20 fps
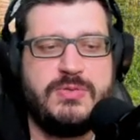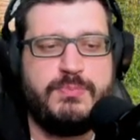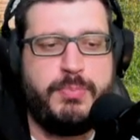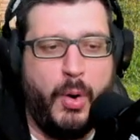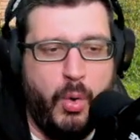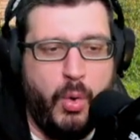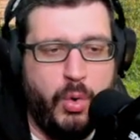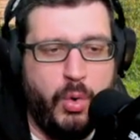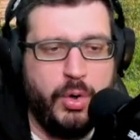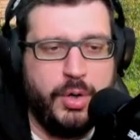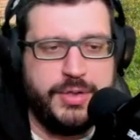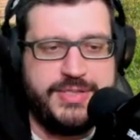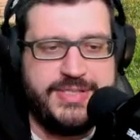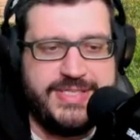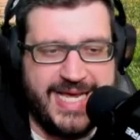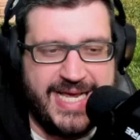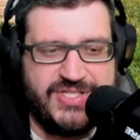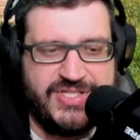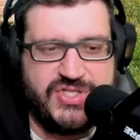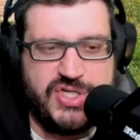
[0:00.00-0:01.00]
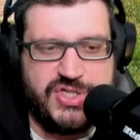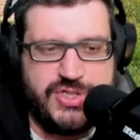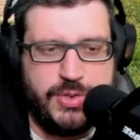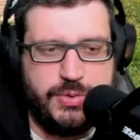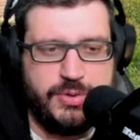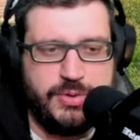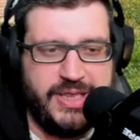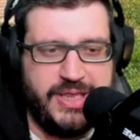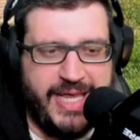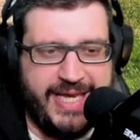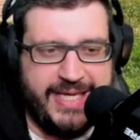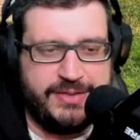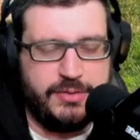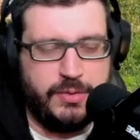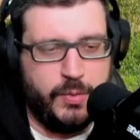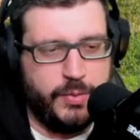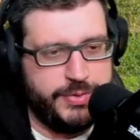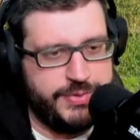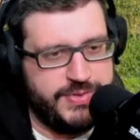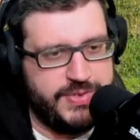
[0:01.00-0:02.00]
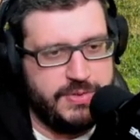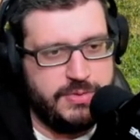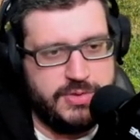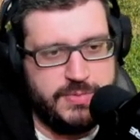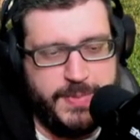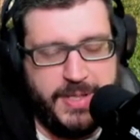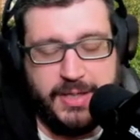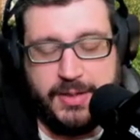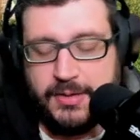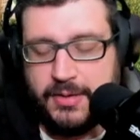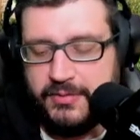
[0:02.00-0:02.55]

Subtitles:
poor, destitute landlords you speak?